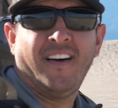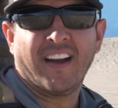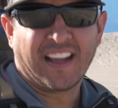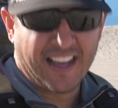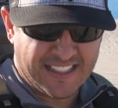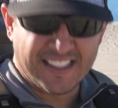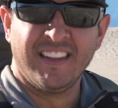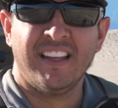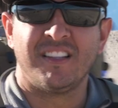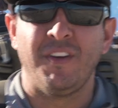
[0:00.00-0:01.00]
Alright guys,
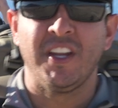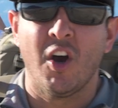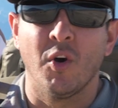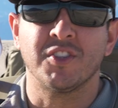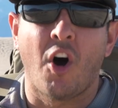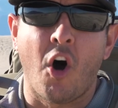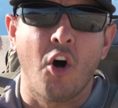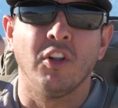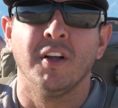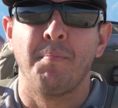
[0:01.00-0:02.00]
and this video is
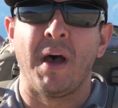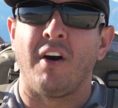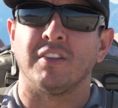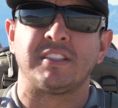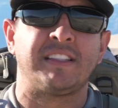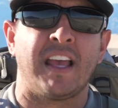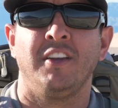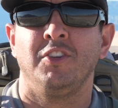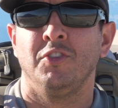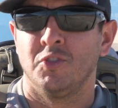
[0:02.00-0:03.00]
all about
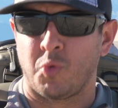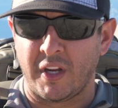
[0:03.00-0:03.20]
sand dunes.